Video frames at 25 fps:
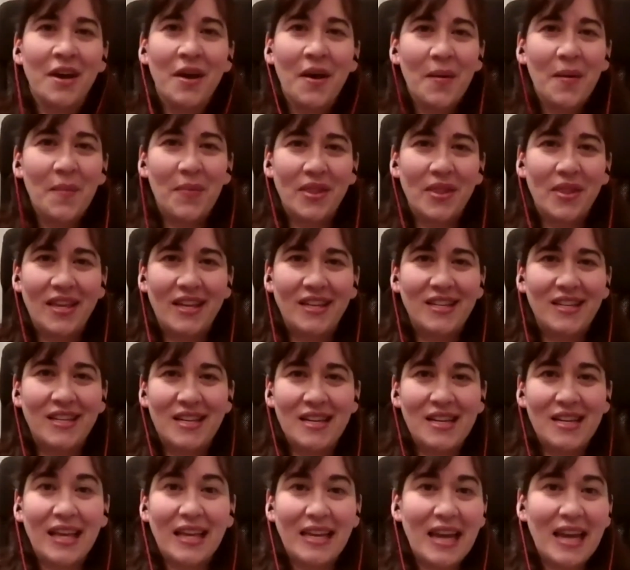But they didn't,
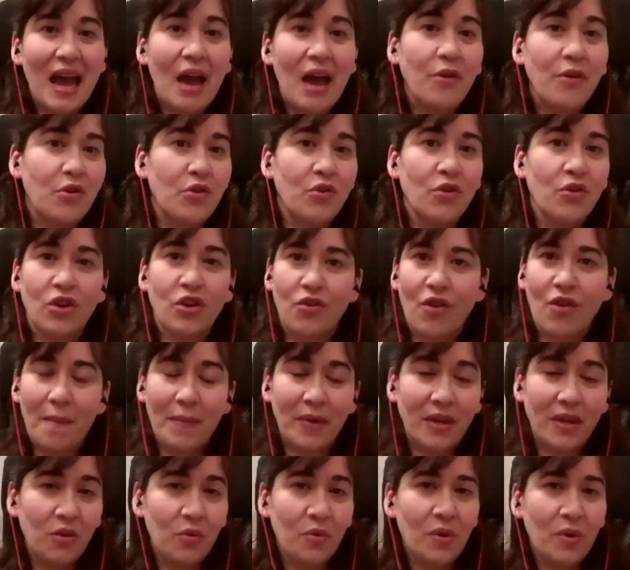like, now you can go to Grant
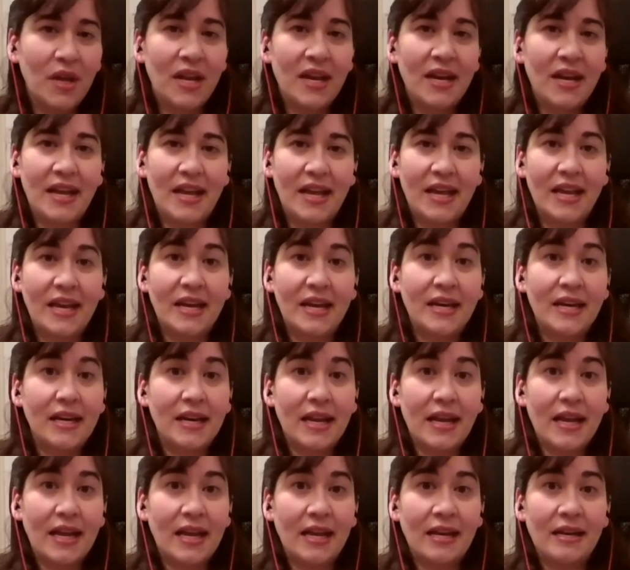MacEwan
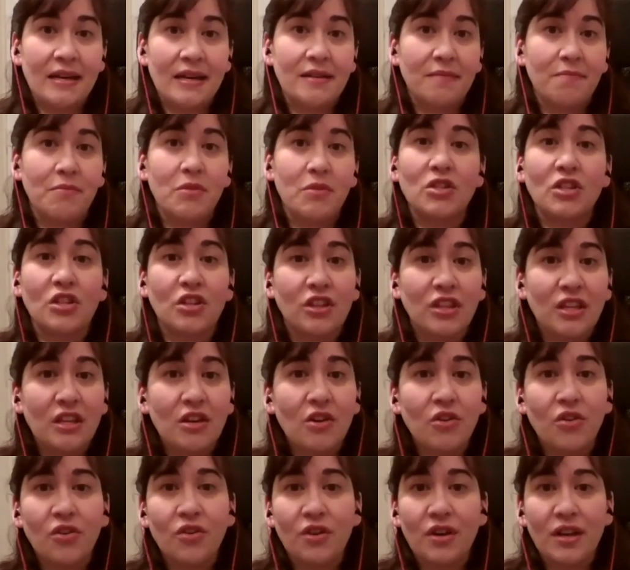in musical
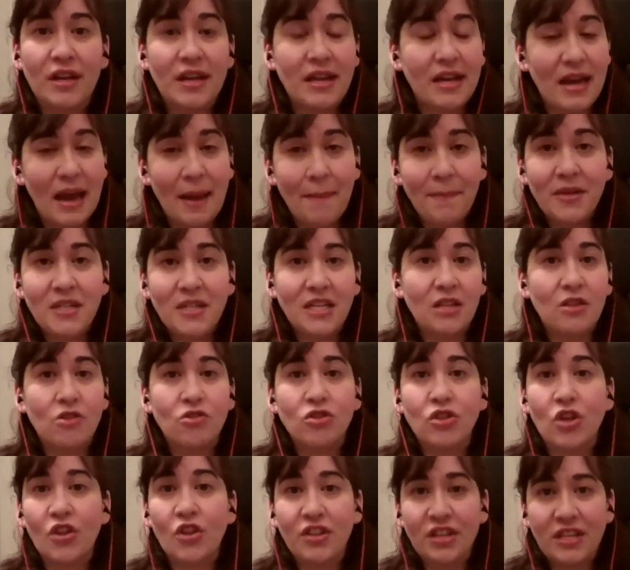theater in Edmonton.
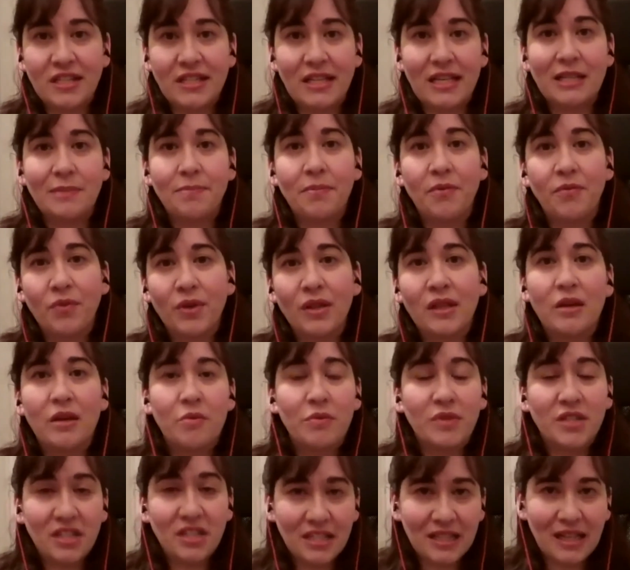There's all these things, but really it
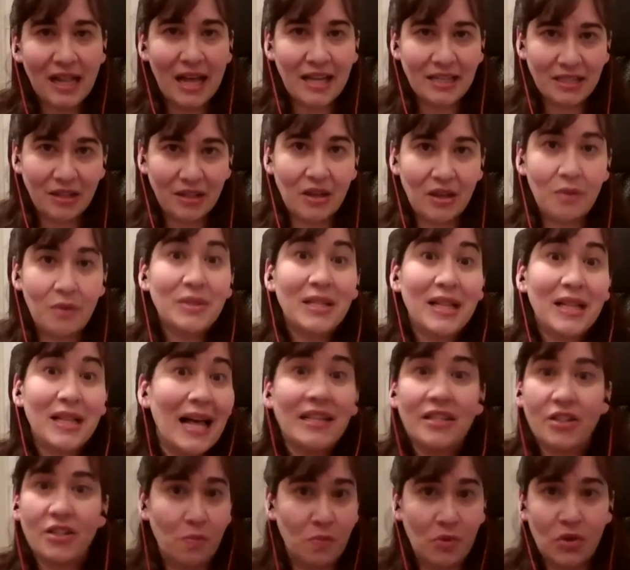was just classical. It was
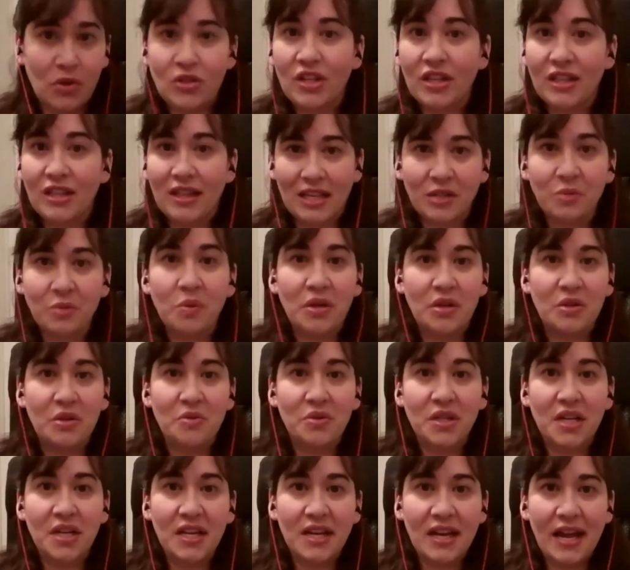classical music. That's what you
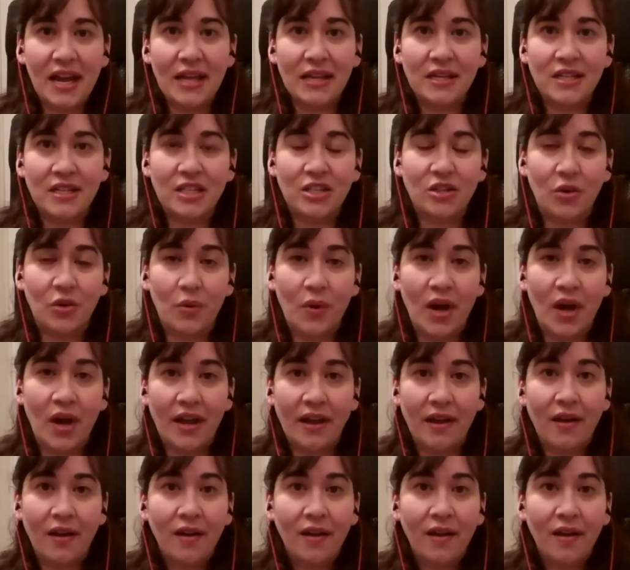did. And so I